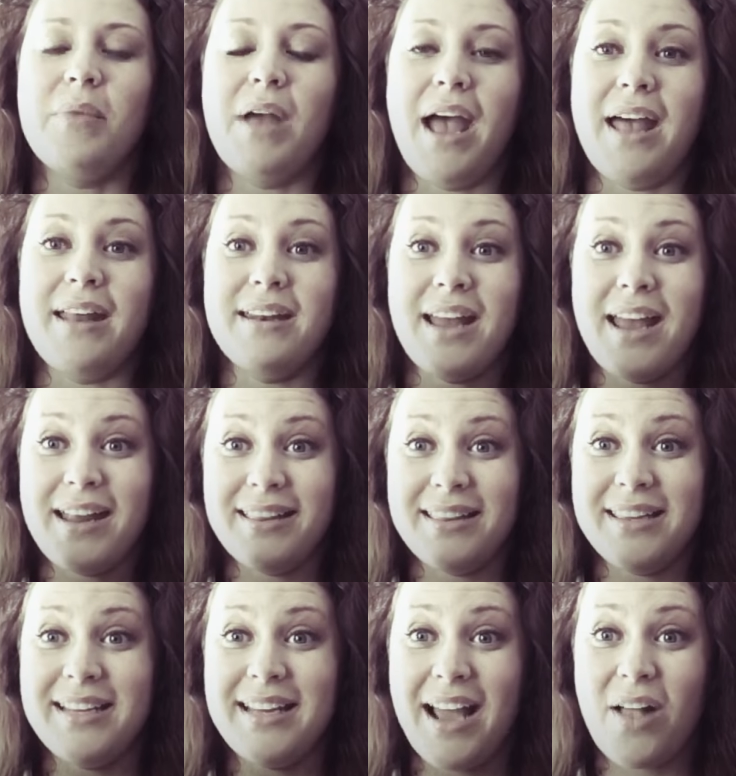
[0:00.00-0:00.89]

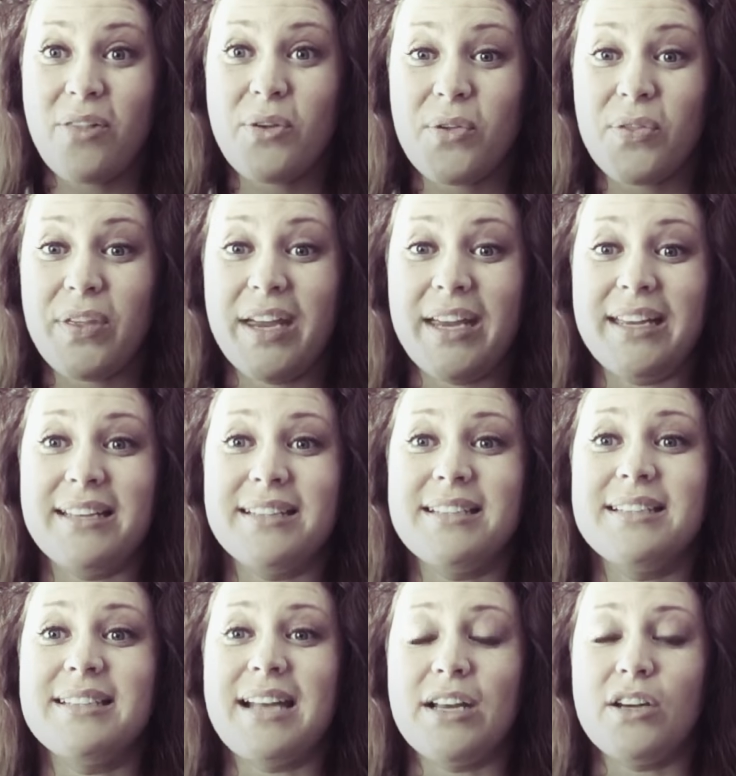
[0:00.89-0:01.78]
And the other thing
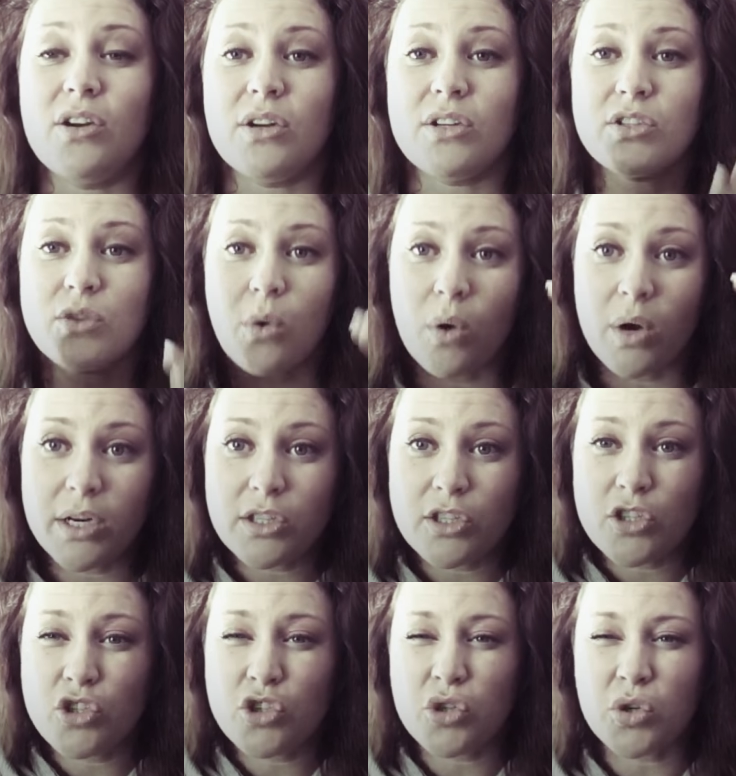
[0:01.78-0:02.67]
is that it's going
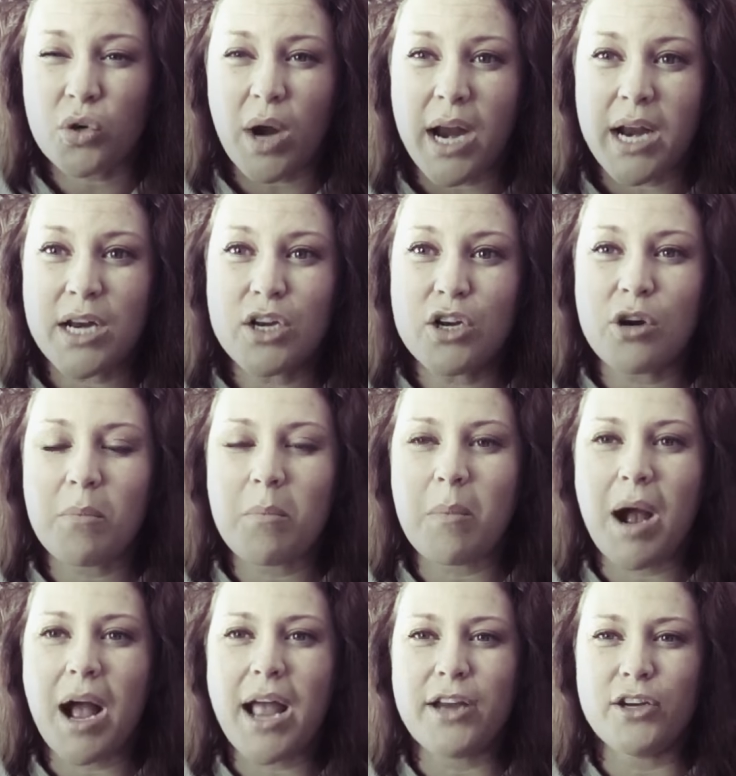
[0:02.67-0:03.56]
to train your
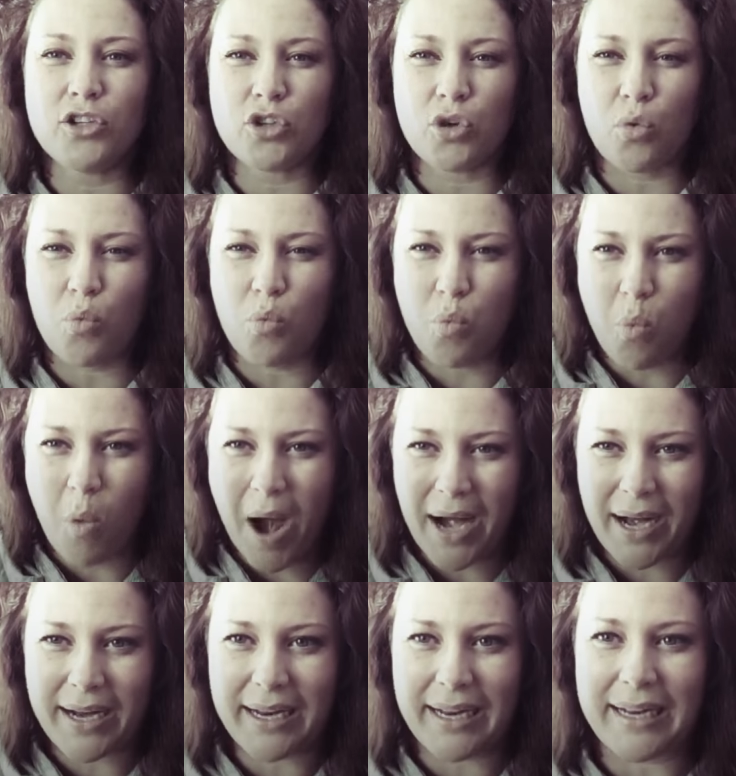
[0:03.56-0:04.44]
mind
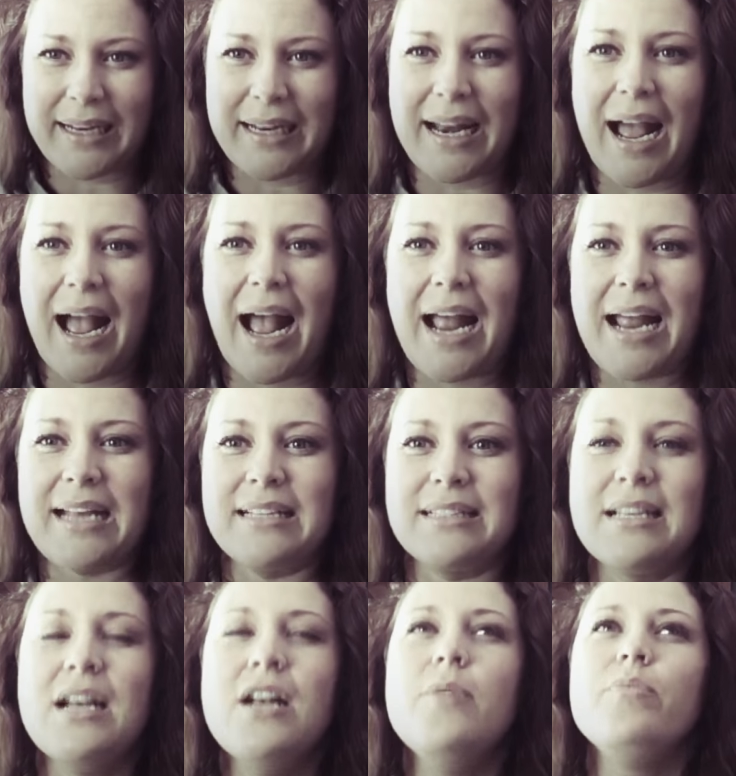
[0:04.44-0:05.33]

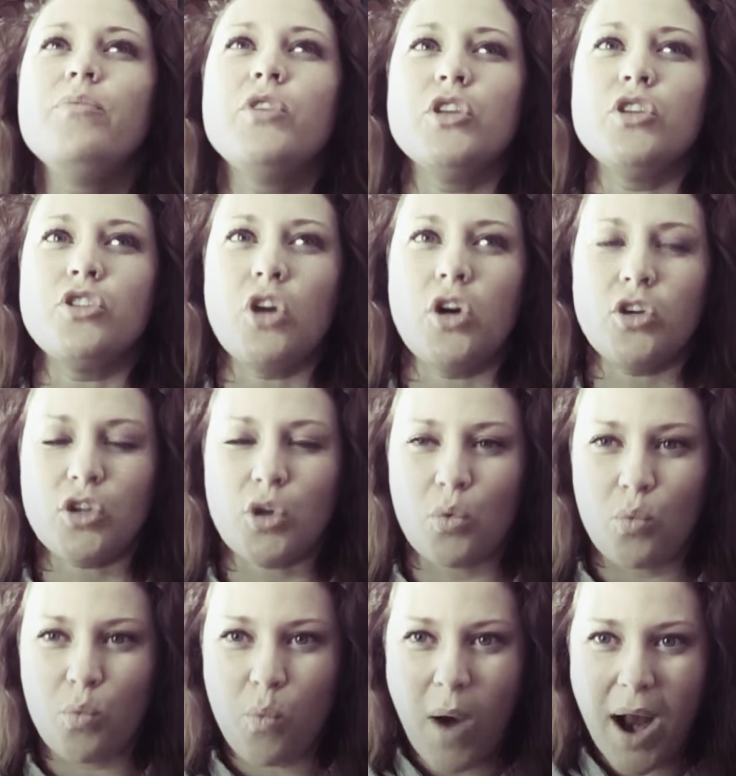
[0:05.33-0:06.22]
to start to
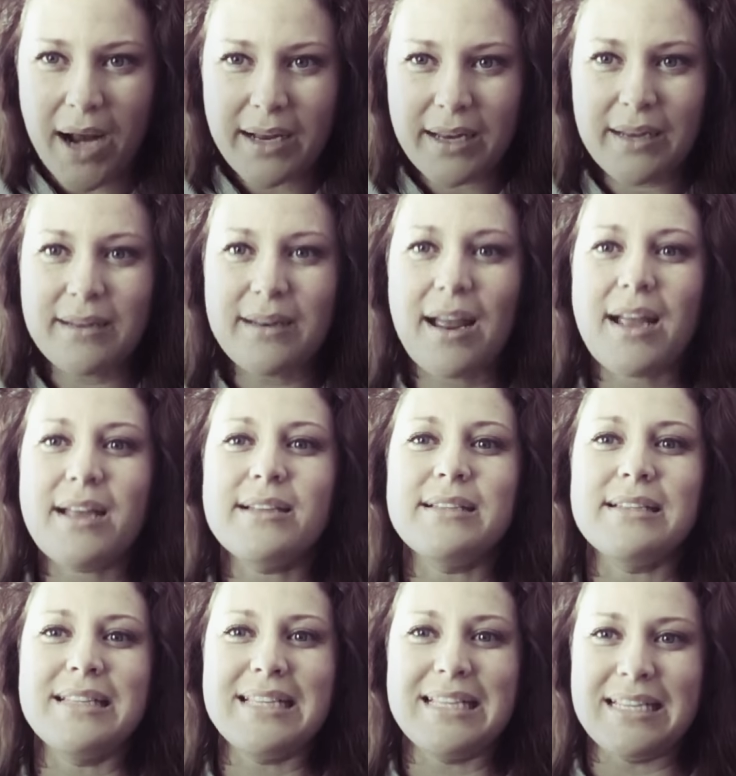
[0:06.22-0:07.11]

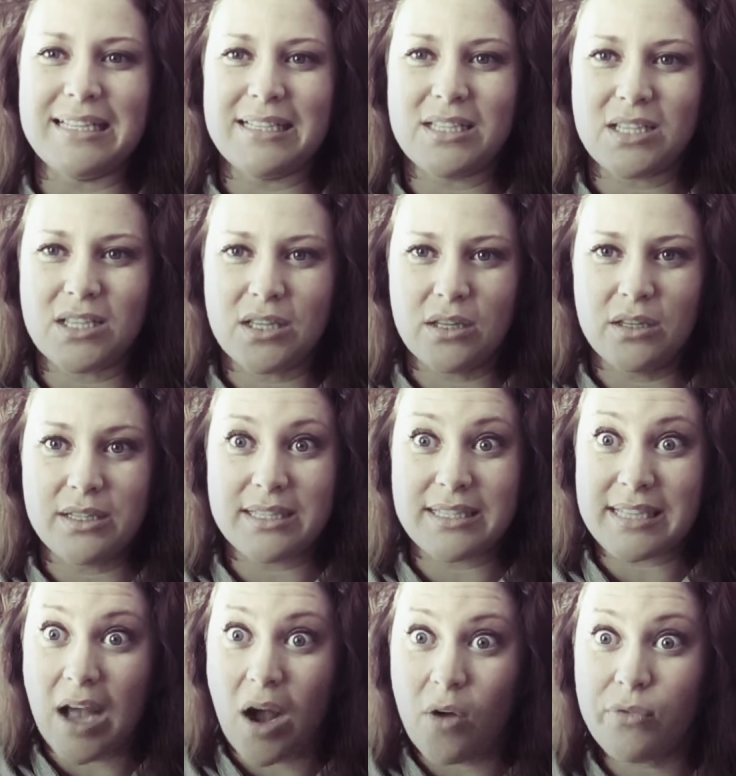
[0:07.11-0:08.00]
recognize these
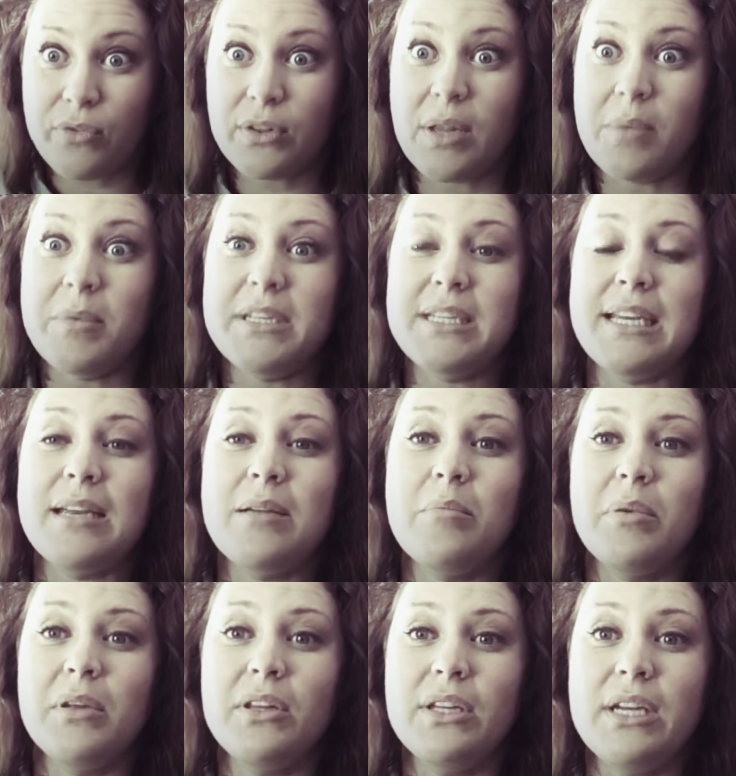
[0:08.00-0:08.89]

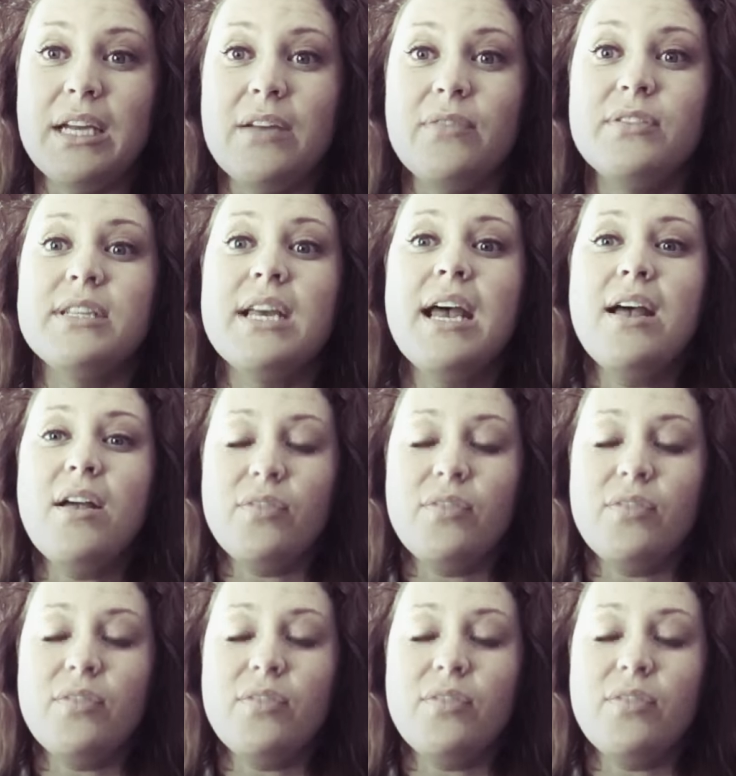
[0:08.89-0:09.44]
self-limiting beliefs,